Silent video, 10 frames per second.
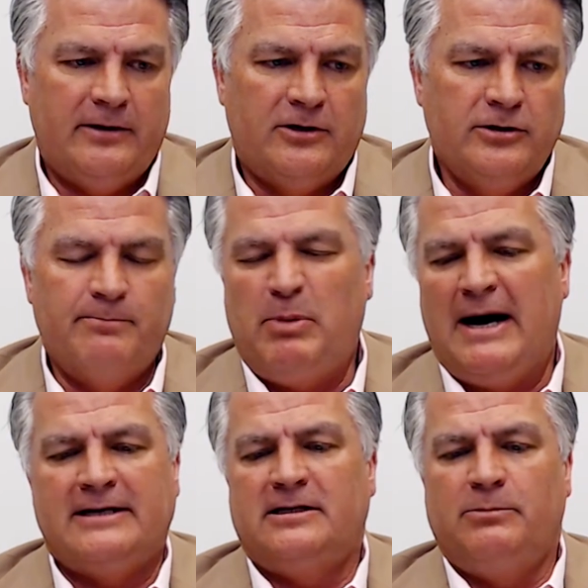couldn't
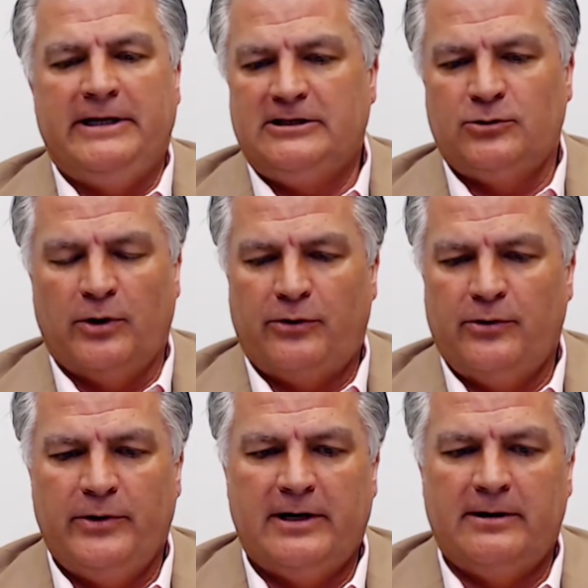possibly sort
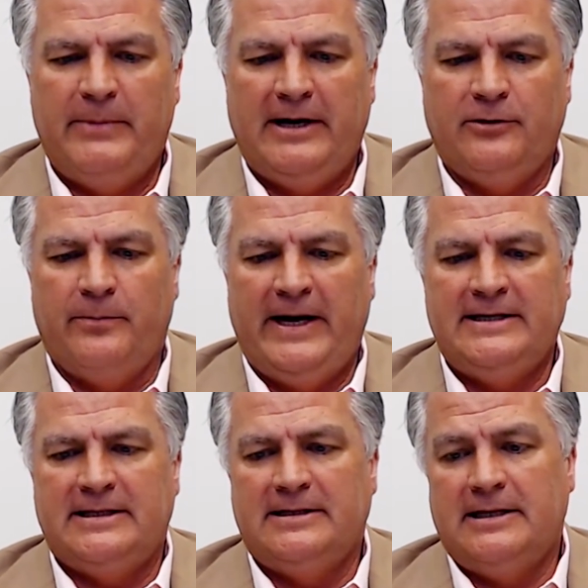through it on a manual basis.